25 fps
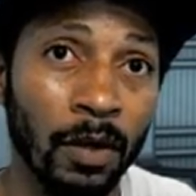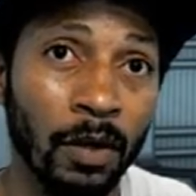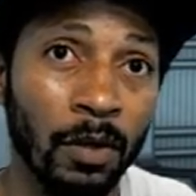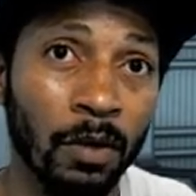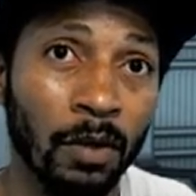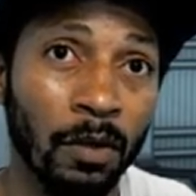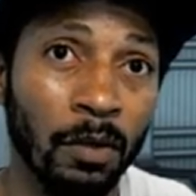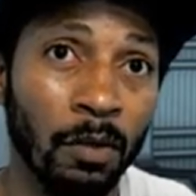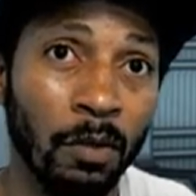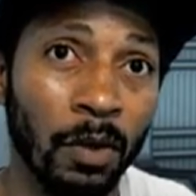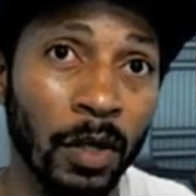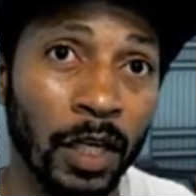
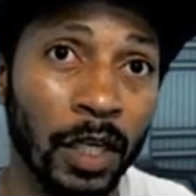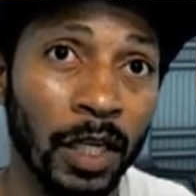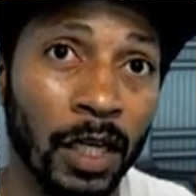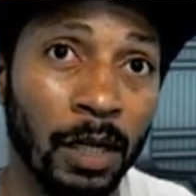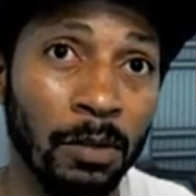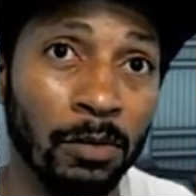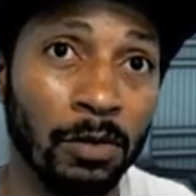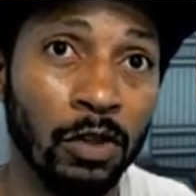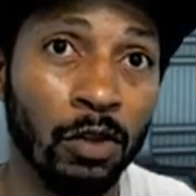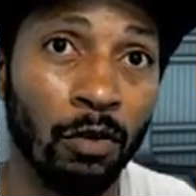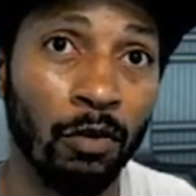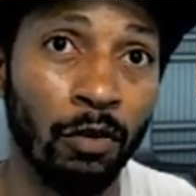when it comes
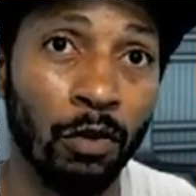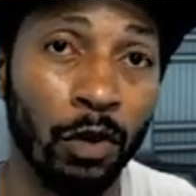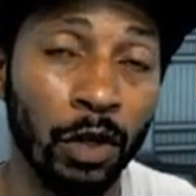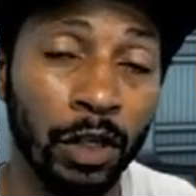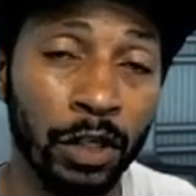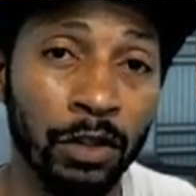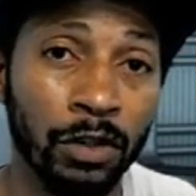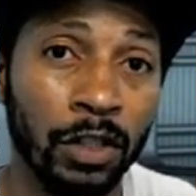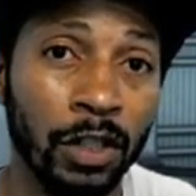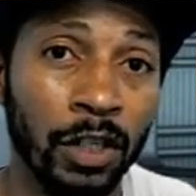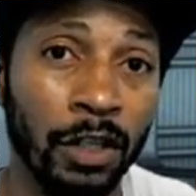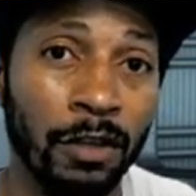to
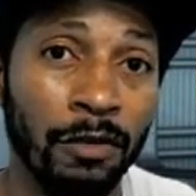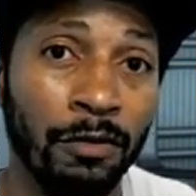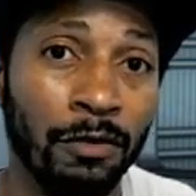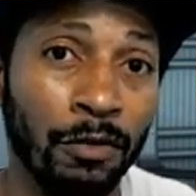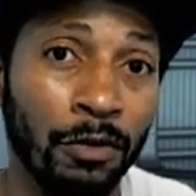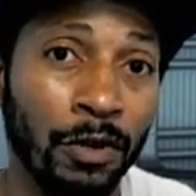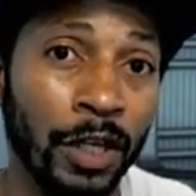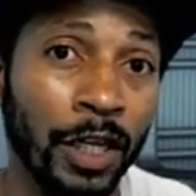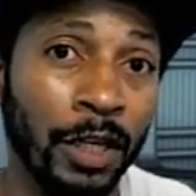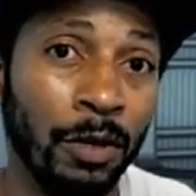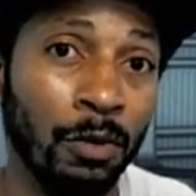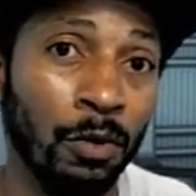royalty
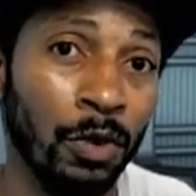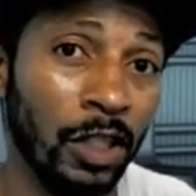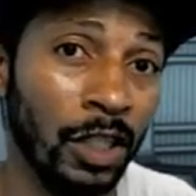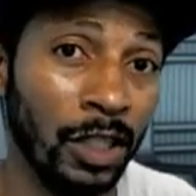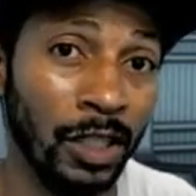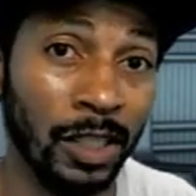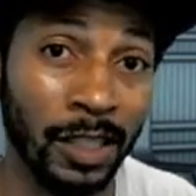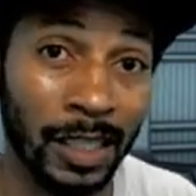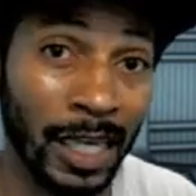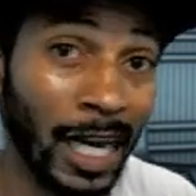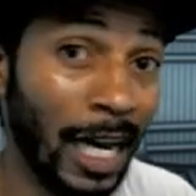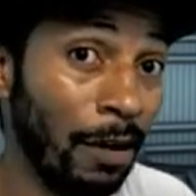free, which is
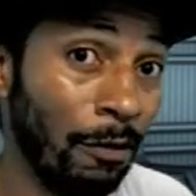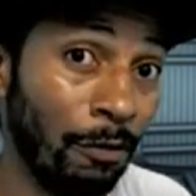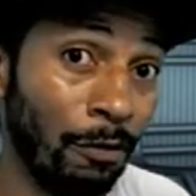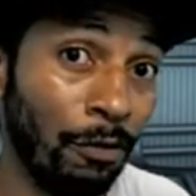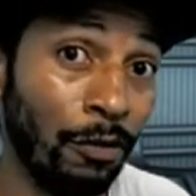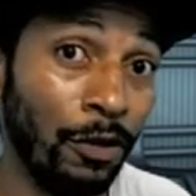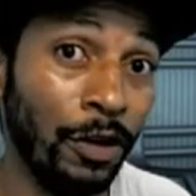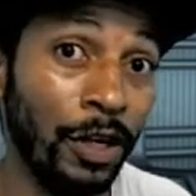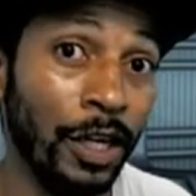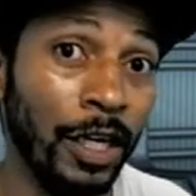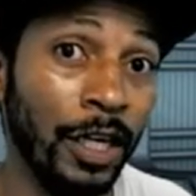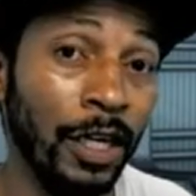not
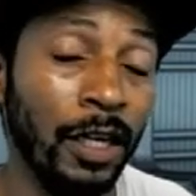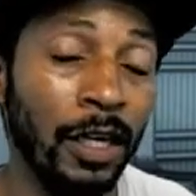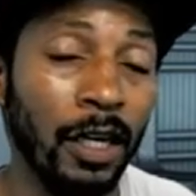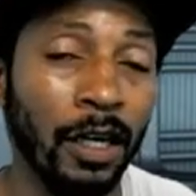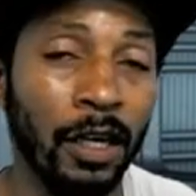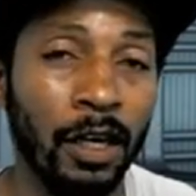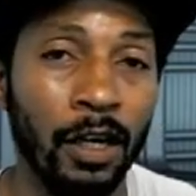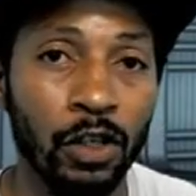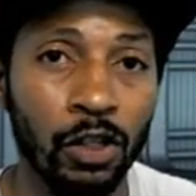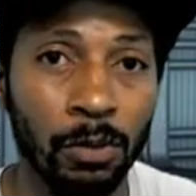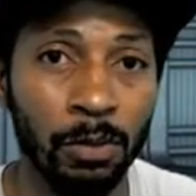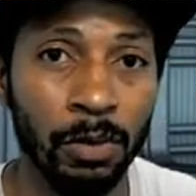free
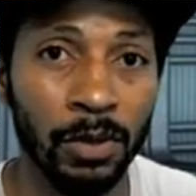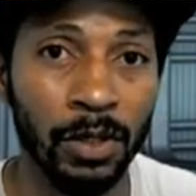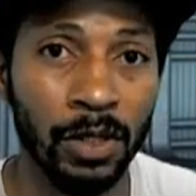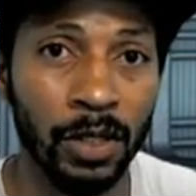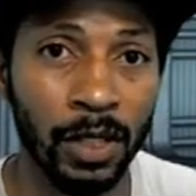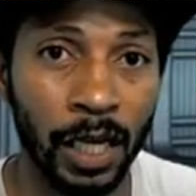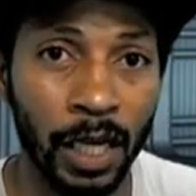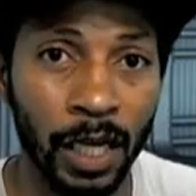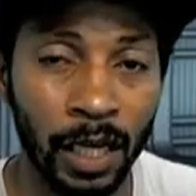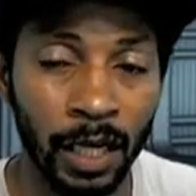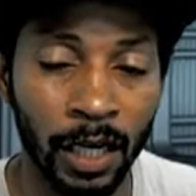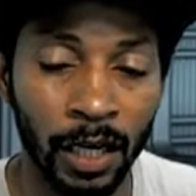100%,
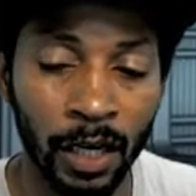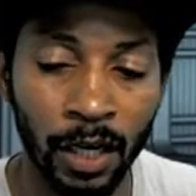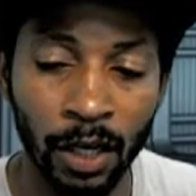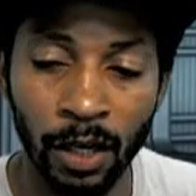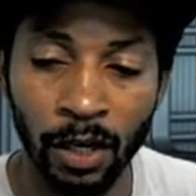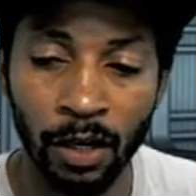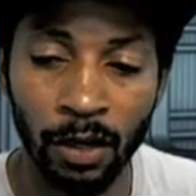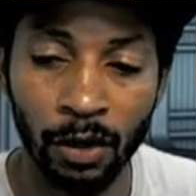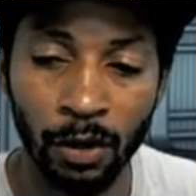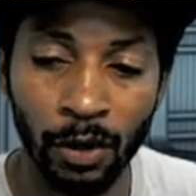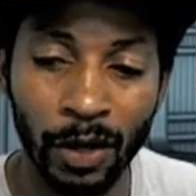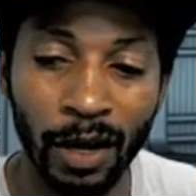
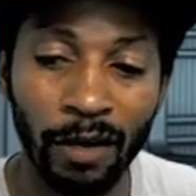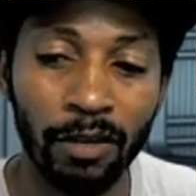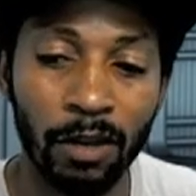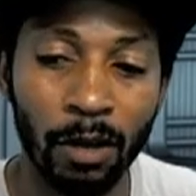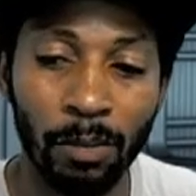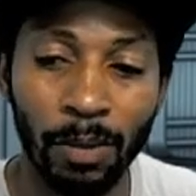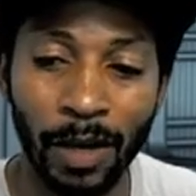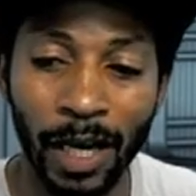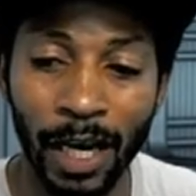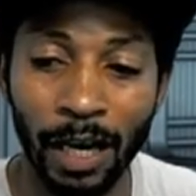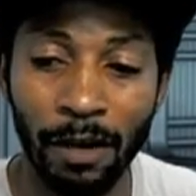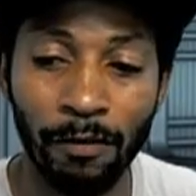you have to
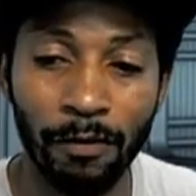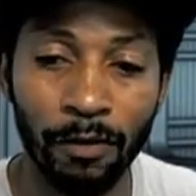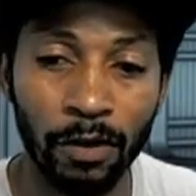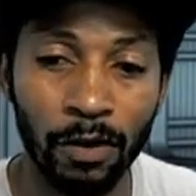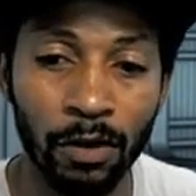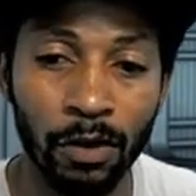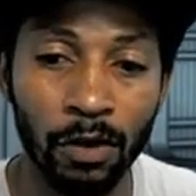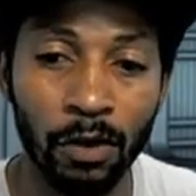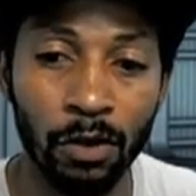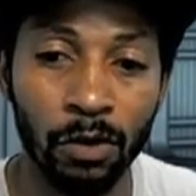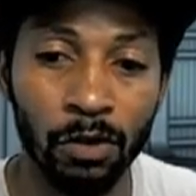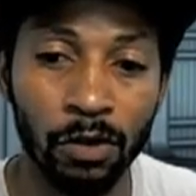pay for
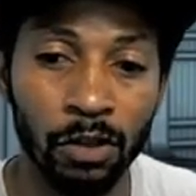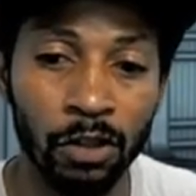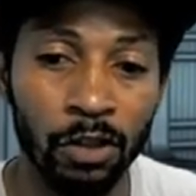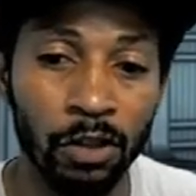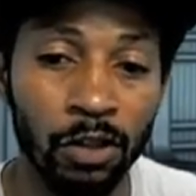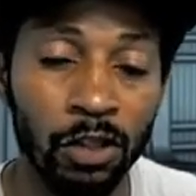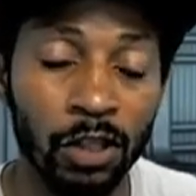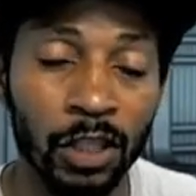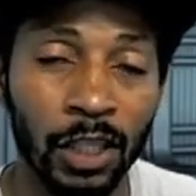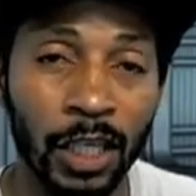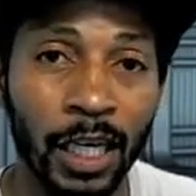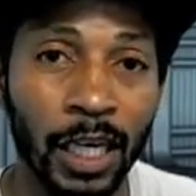those. You
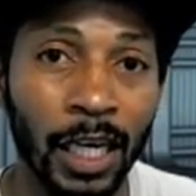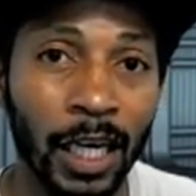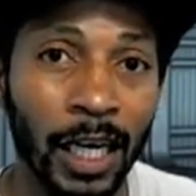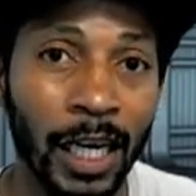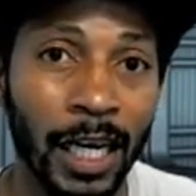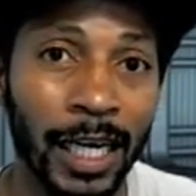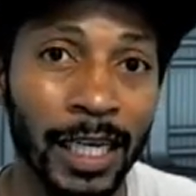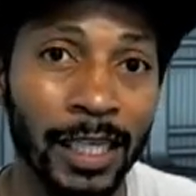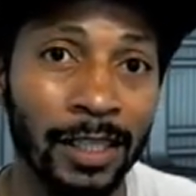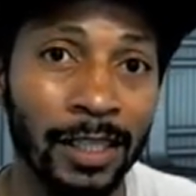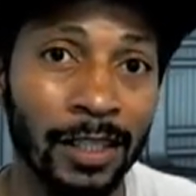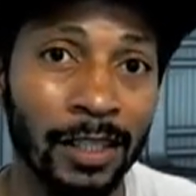just get a
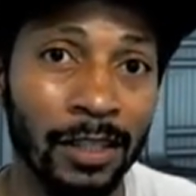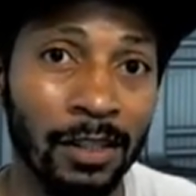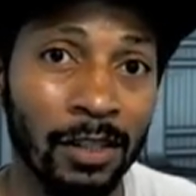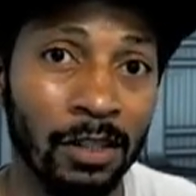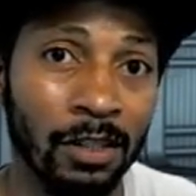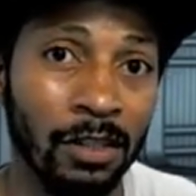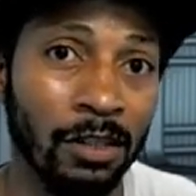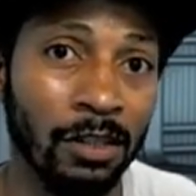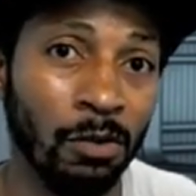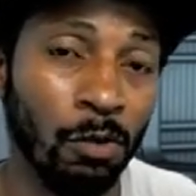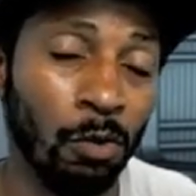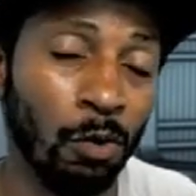license
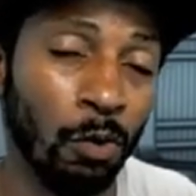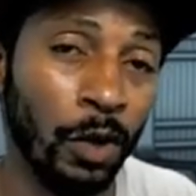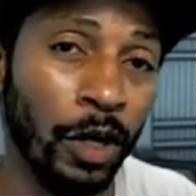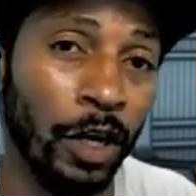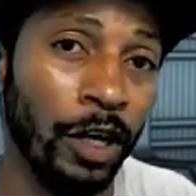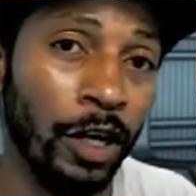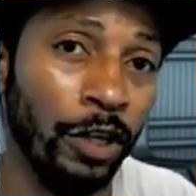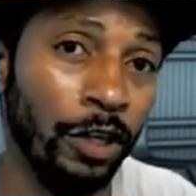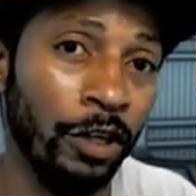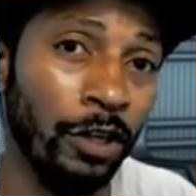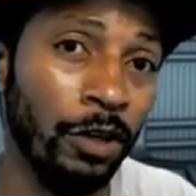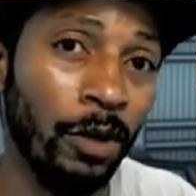where you
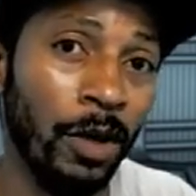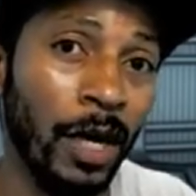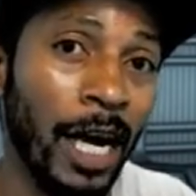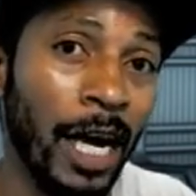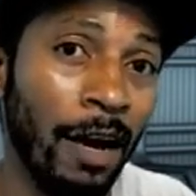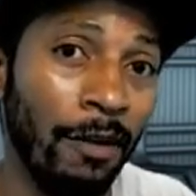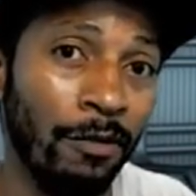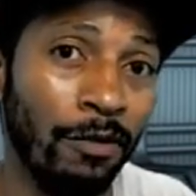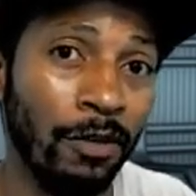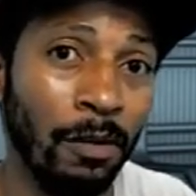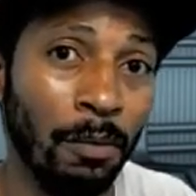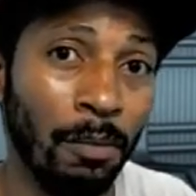don't have
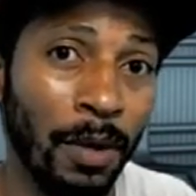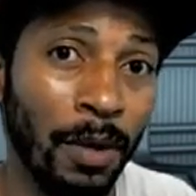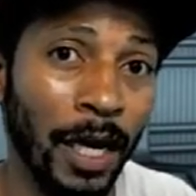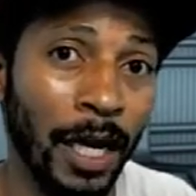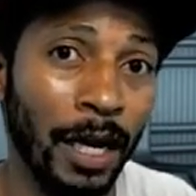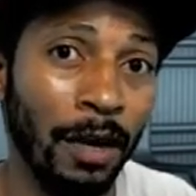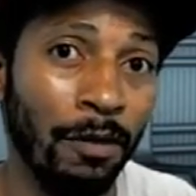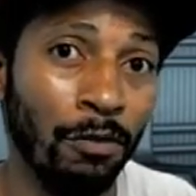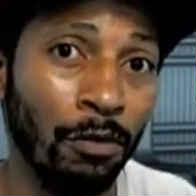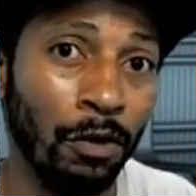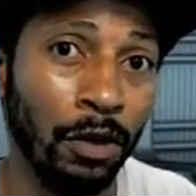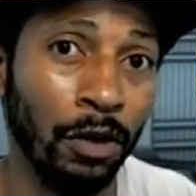to pay
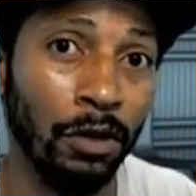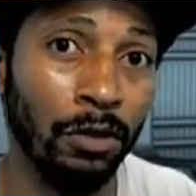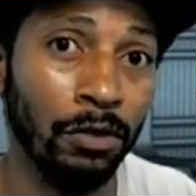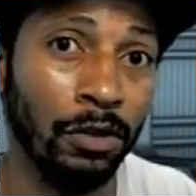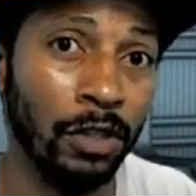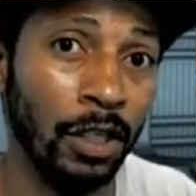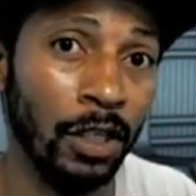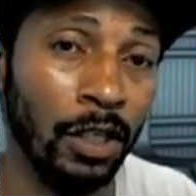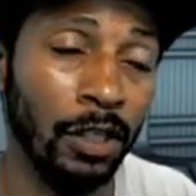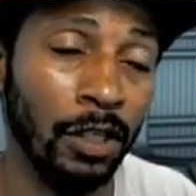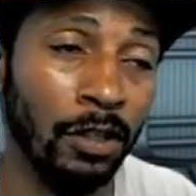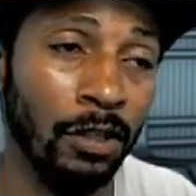
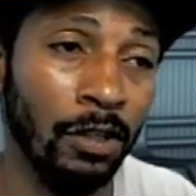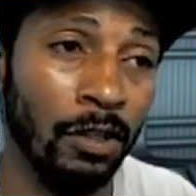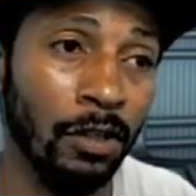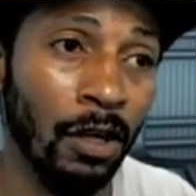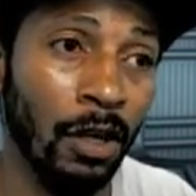royalties,